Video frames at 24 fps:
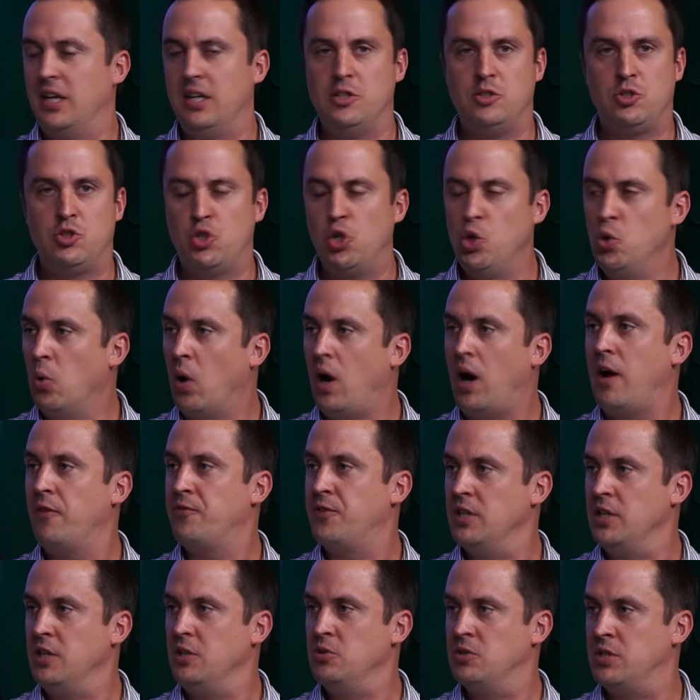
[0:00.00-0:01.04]
Too
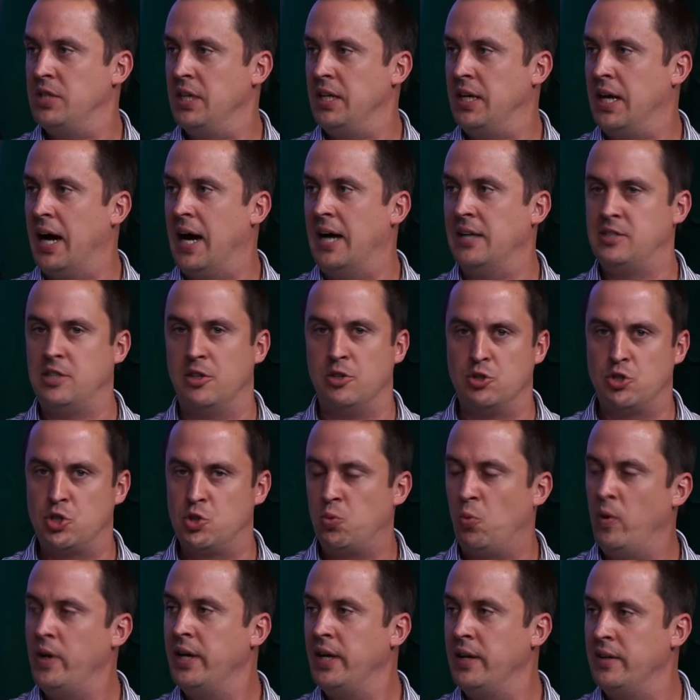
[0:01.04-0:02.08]
often you see guys that are
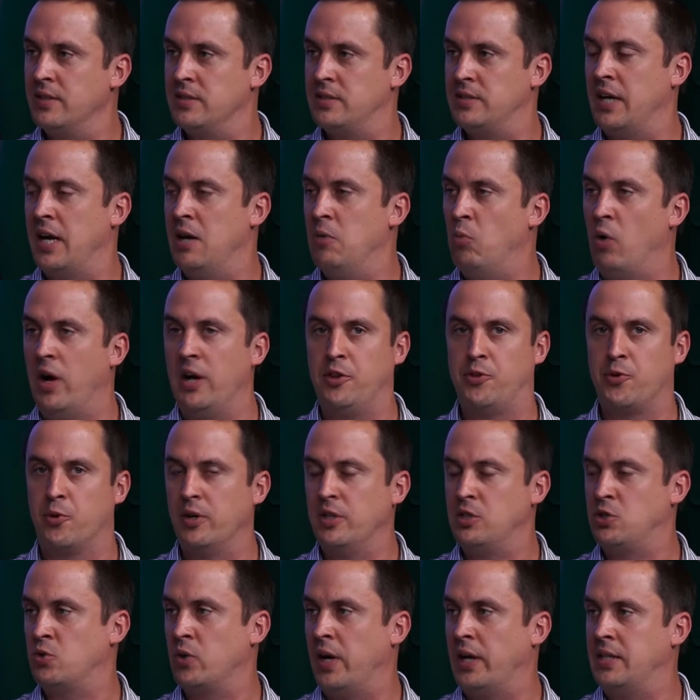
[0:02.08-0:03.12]
swinging the same way
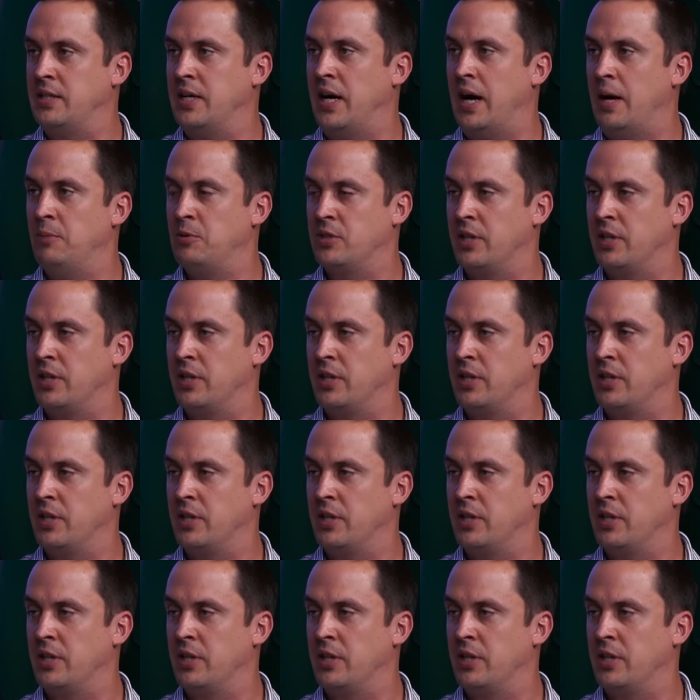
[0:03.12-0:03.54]
three straight times.